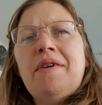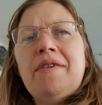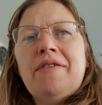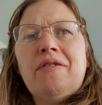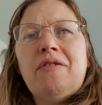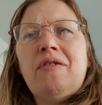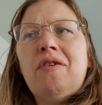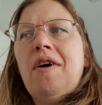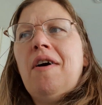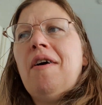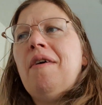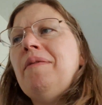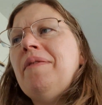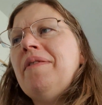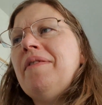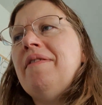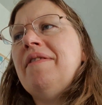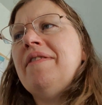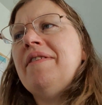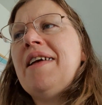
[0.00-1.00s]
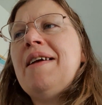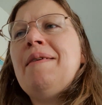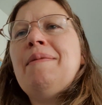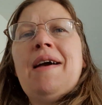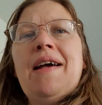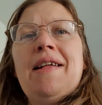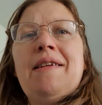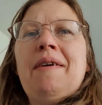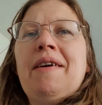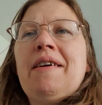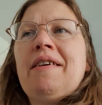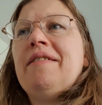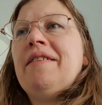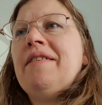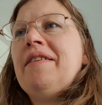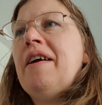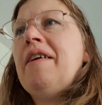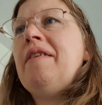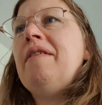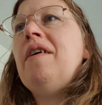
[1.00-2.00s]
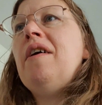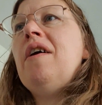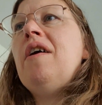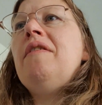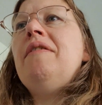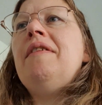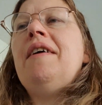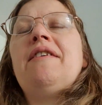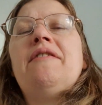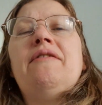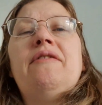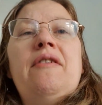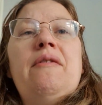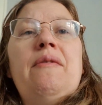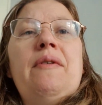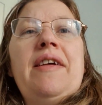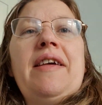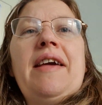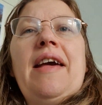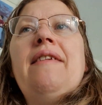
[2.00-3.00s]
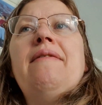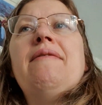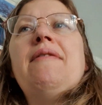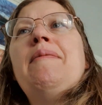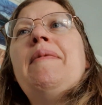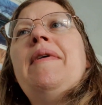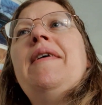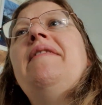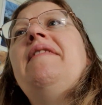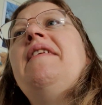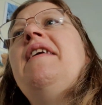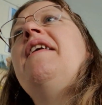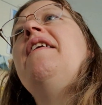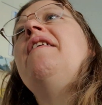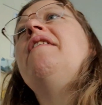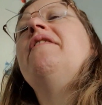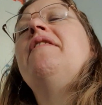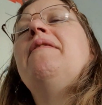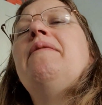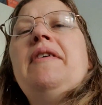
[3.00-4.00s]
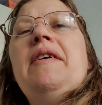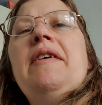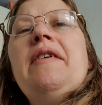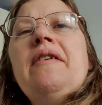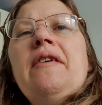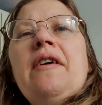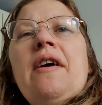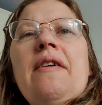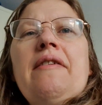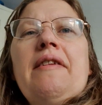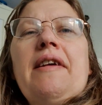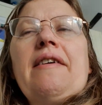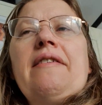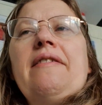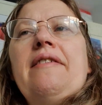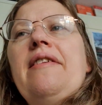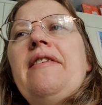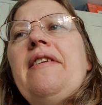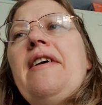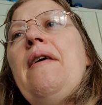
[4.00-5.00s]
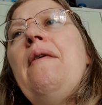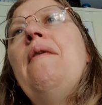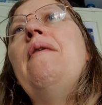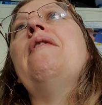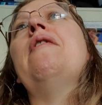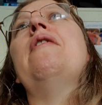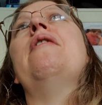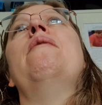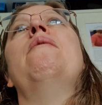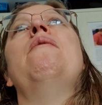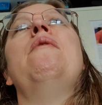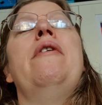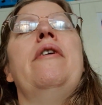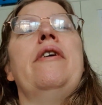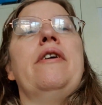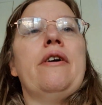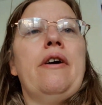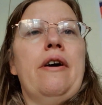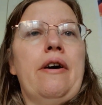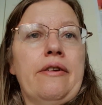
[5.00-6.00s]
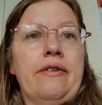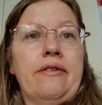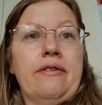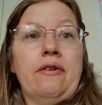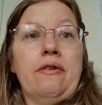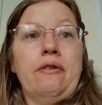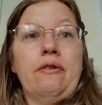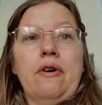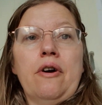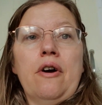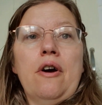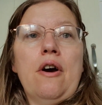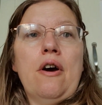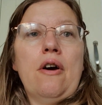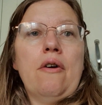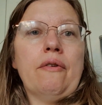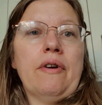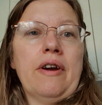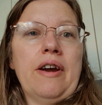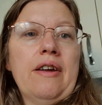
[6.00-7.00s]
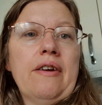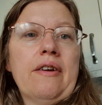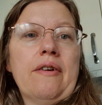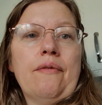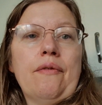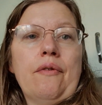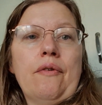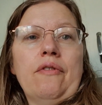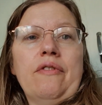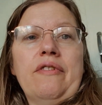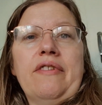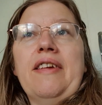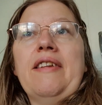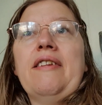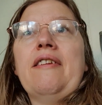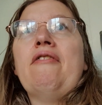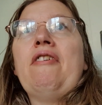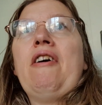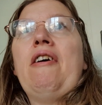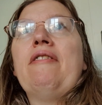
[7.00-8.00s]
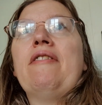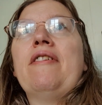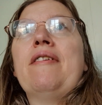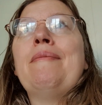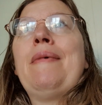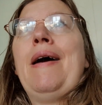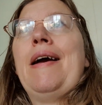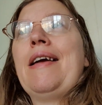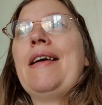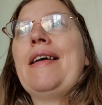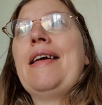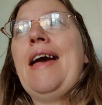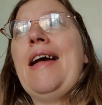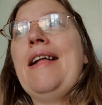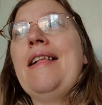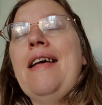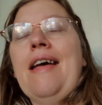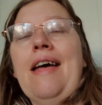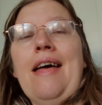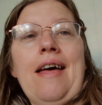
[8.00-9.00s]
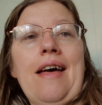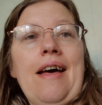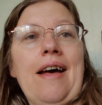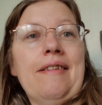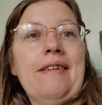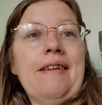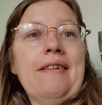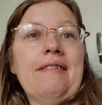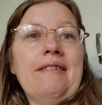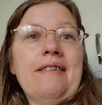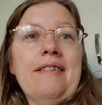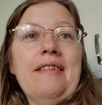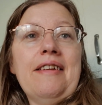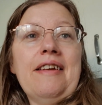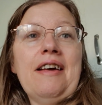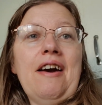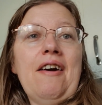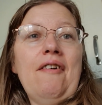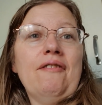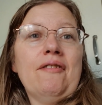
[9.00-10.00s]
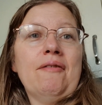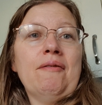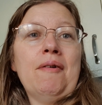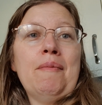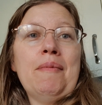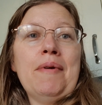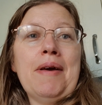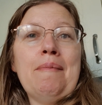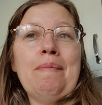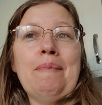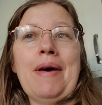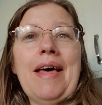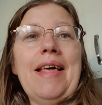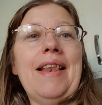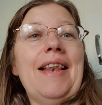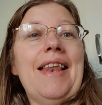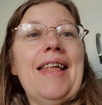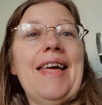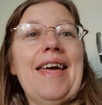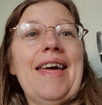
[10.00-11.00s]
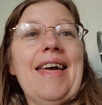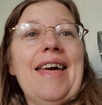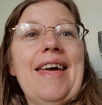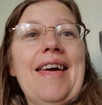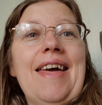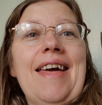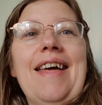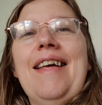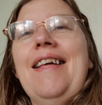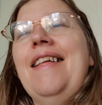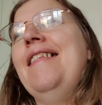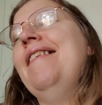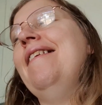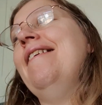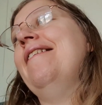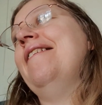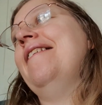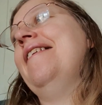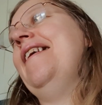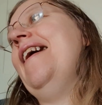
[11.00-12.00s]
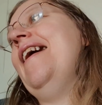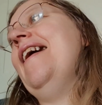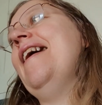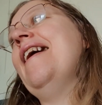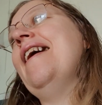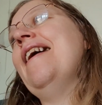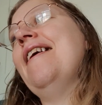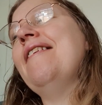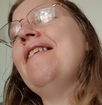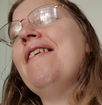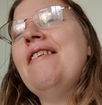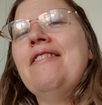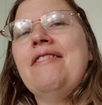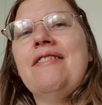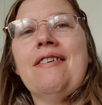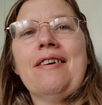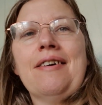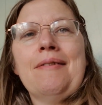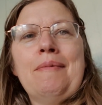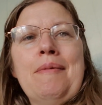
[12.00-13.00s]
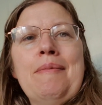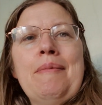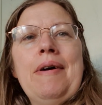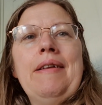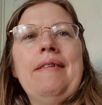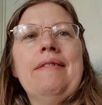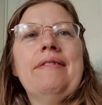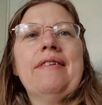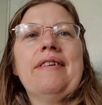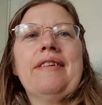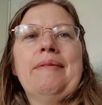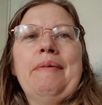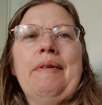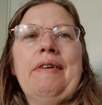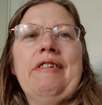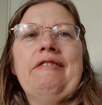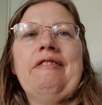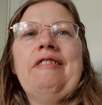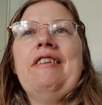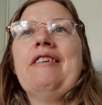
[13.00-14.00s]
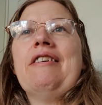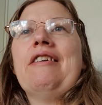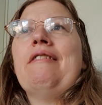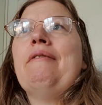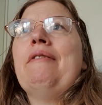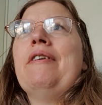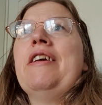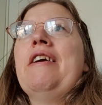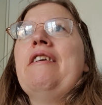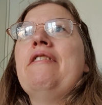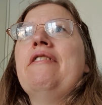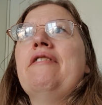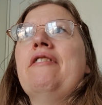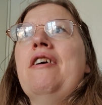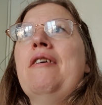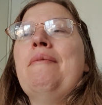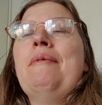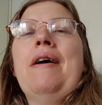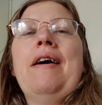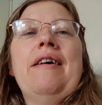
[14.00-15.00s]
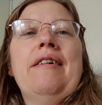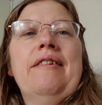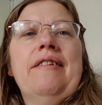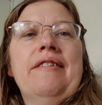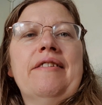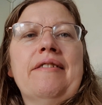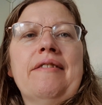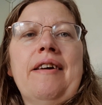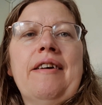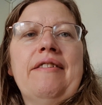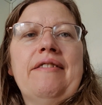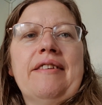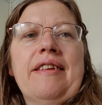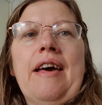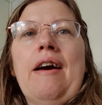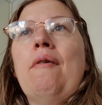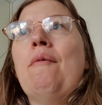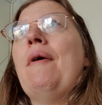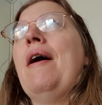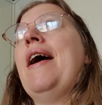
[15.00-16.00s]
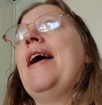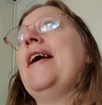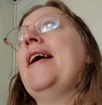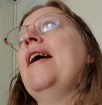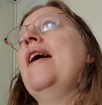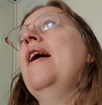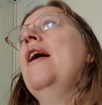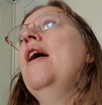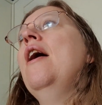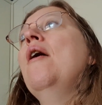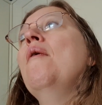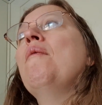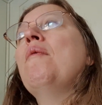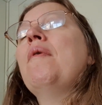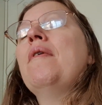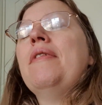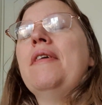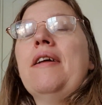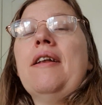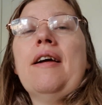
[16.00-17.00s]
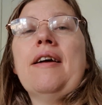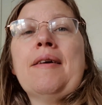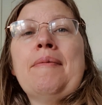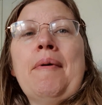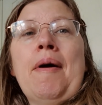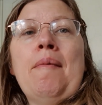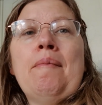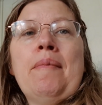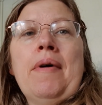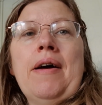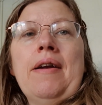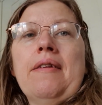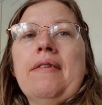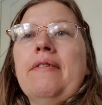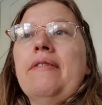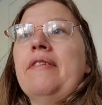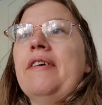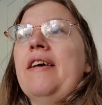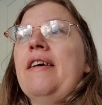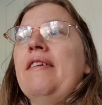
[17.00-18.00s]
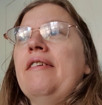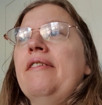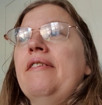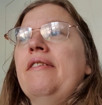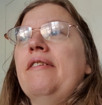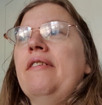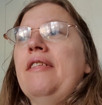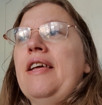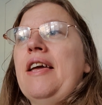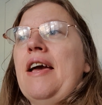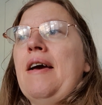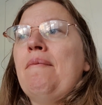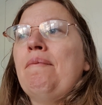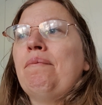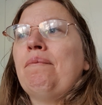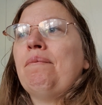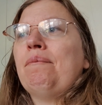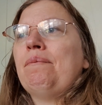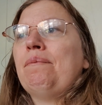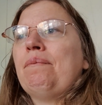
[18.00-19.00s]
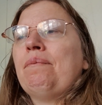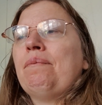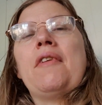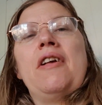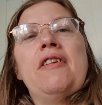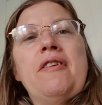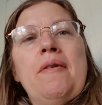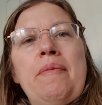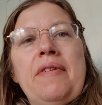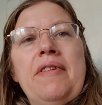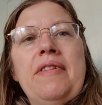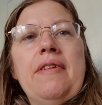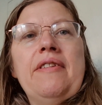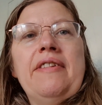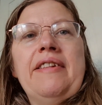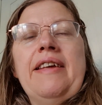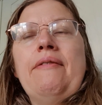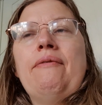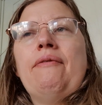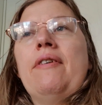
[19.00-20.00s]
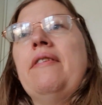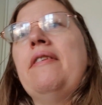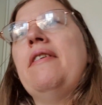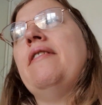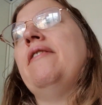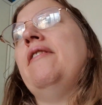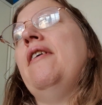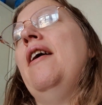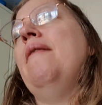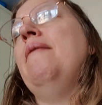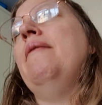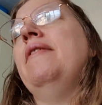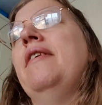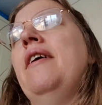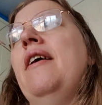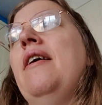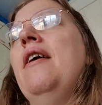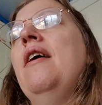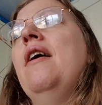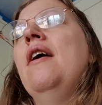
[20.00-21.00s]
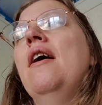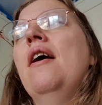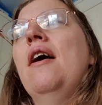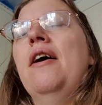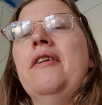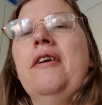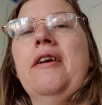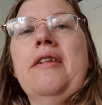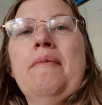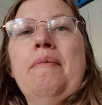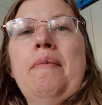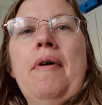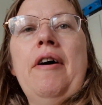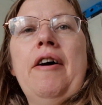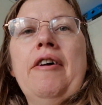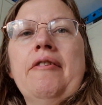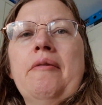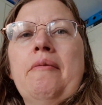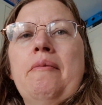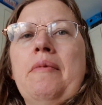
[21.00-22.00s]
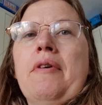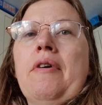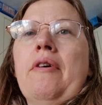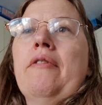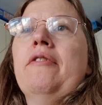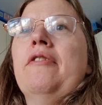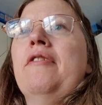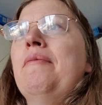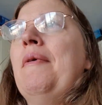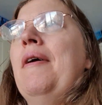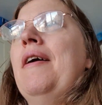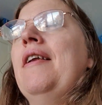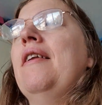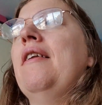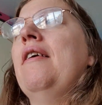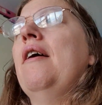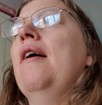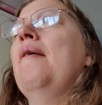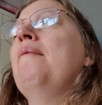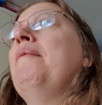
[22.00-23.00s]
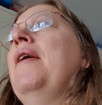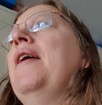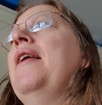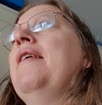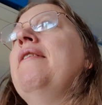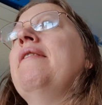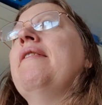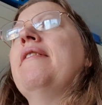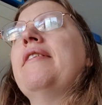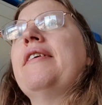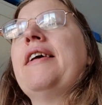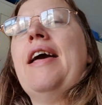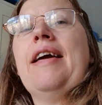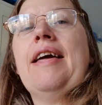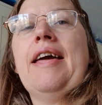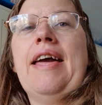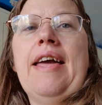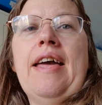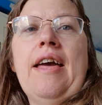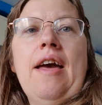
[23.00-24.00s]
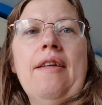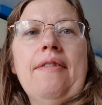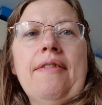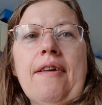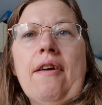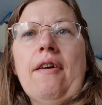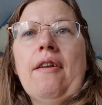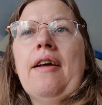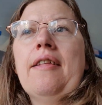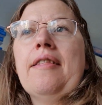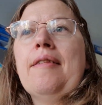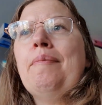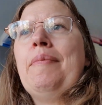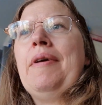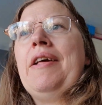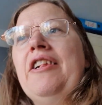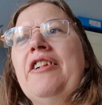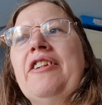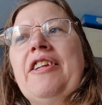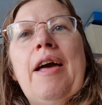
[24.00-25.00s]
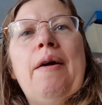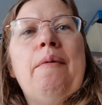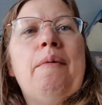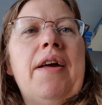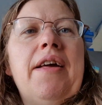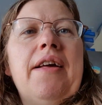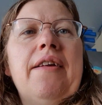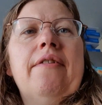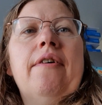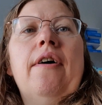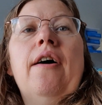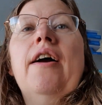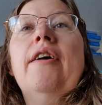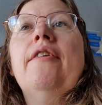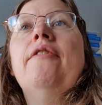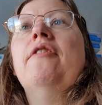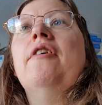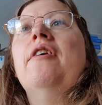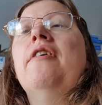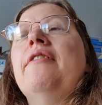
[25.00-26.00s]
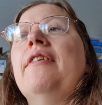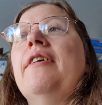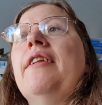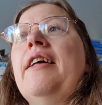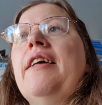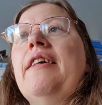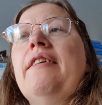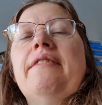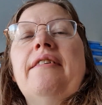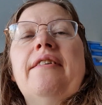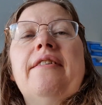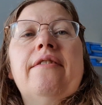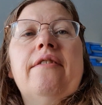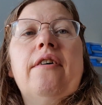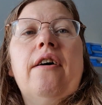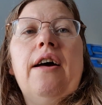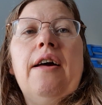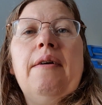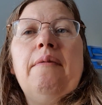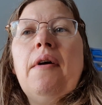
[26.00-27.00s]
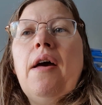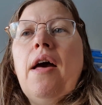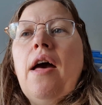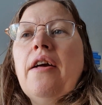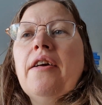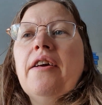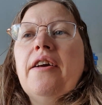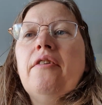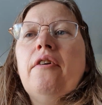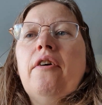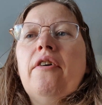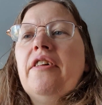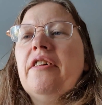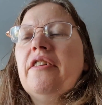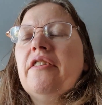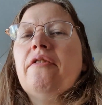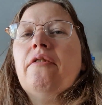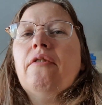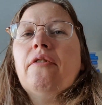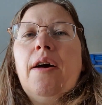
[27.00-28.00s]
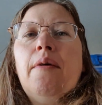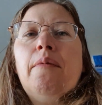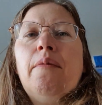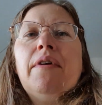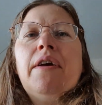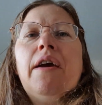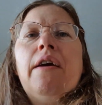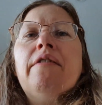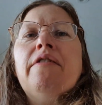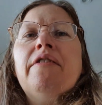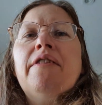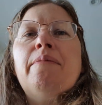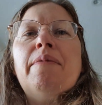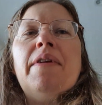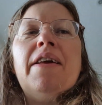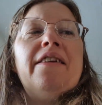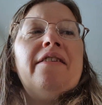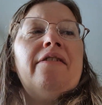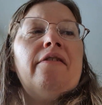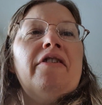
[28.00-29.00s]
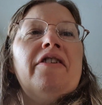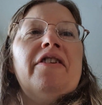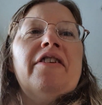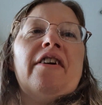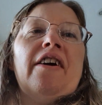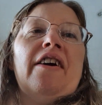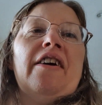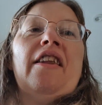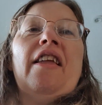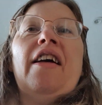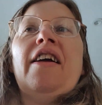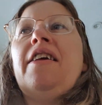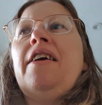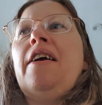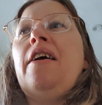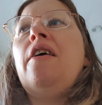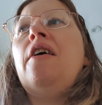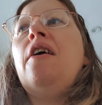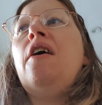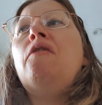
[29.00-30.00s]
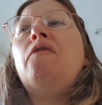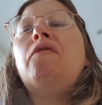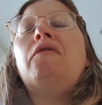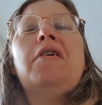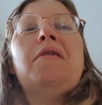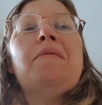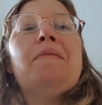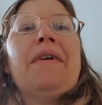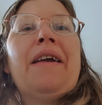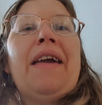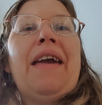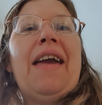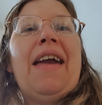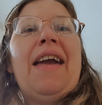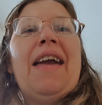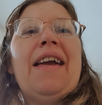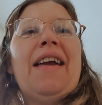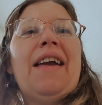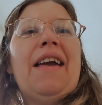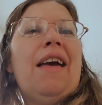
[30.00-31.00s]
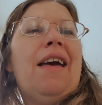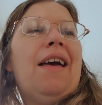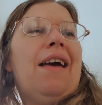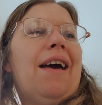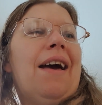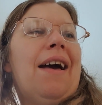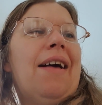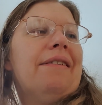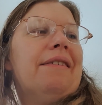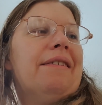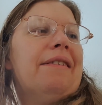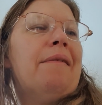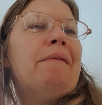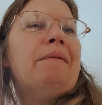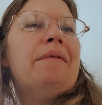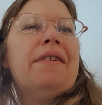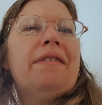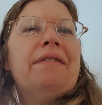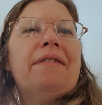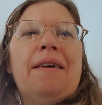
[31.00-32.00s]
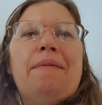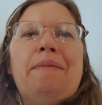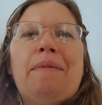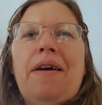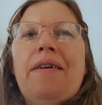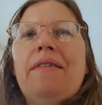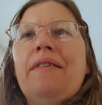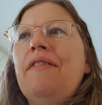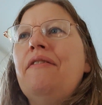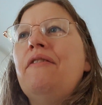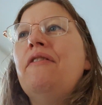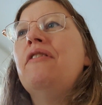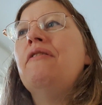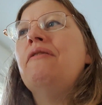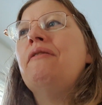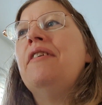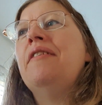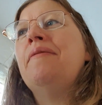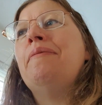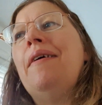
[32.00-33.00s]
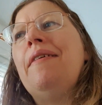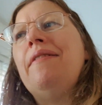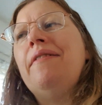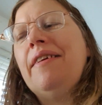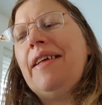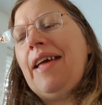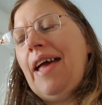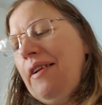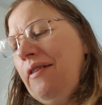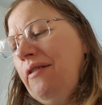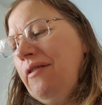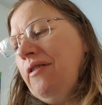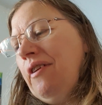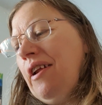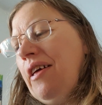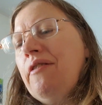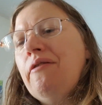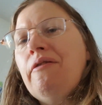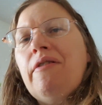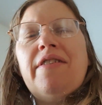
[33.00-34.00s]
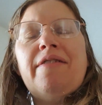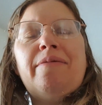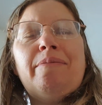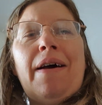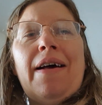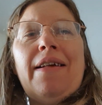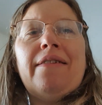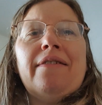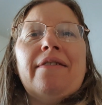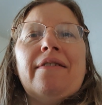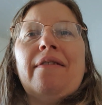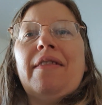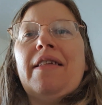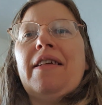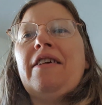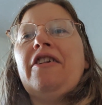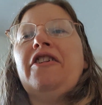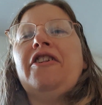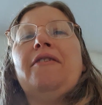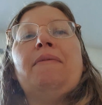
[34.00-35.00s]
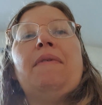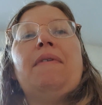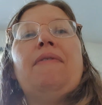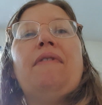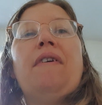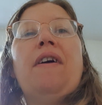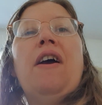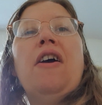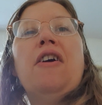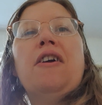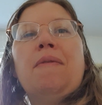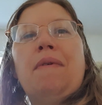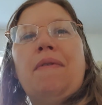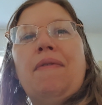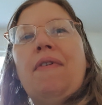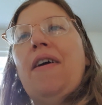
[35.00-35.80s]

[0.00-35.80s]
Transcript: we might as well caught up since see anyway, because I know next few weekends we're busy, because obviously next Sunday we're at, we're at Castle. Really looking forward to seeing the Dalston back again. And then Sunday after we'll be at Butlins! Yeah, I know it's not going to be Butlins' experience we're, used to, but it's nice to get away. One thing I like about Butlins is the... um it's opposite the seafront this time, so I know in the past when we've gone to but, uh, Butlins at Skeggy, they've got like the beach gate where you tie to, so at least this time, you know, you still come and go if you please, as long as you've got like your room key, and someone just say apparently they're doing the wristbands again, on like the wristbands, I think you should be, you will be